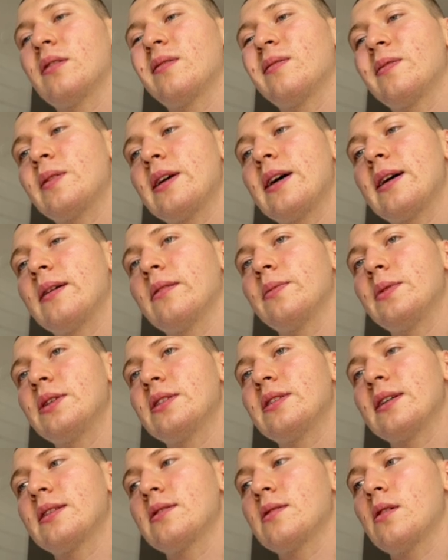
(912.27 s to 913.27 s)
Yeah, it'll be
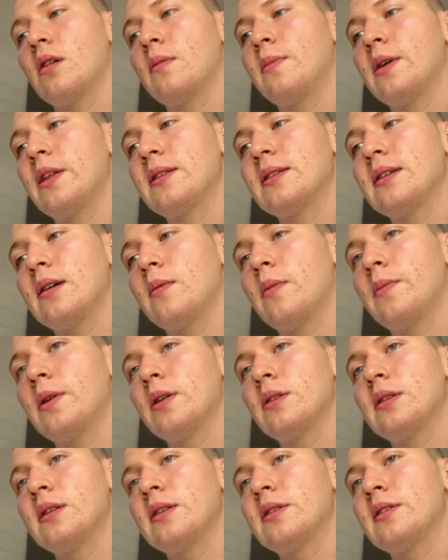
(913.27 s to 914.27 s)
6 o'clock by the time I
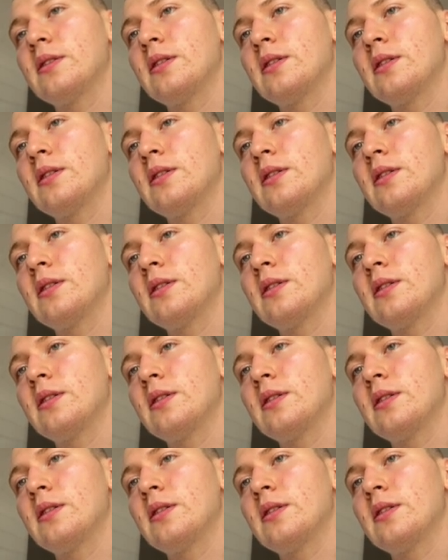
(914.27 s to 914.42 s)
post this.